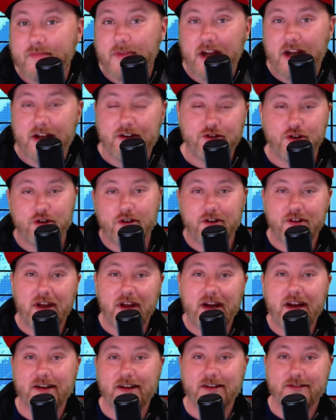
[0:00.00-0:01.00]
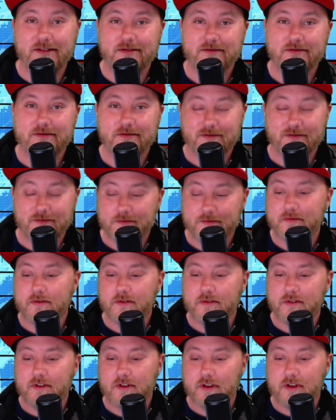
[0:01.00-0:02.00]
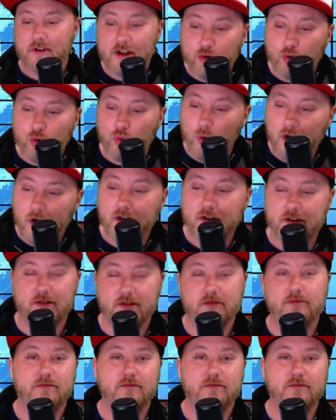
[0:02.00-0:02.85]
And do your thing. Get to work.